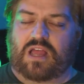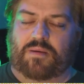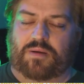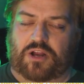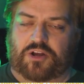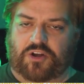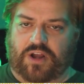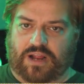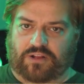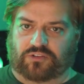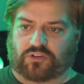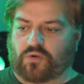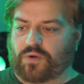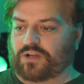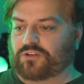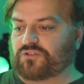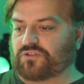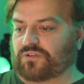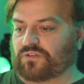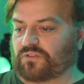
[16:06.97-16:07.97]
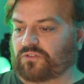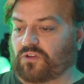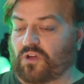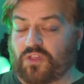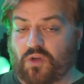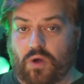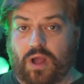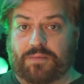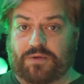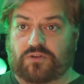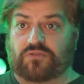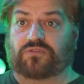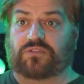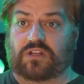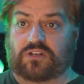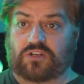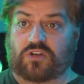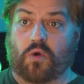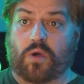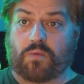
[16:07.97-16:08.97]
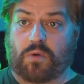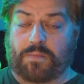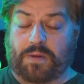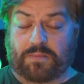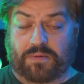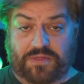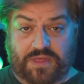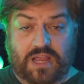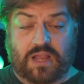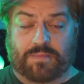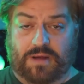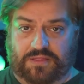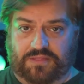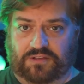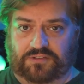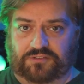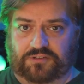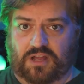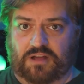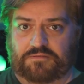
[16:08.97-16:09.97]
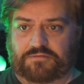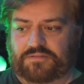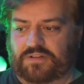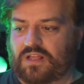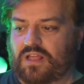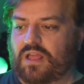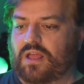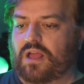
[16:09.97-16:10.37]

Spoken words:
answer questions, although I'm interested in knowing what people think about this stuff.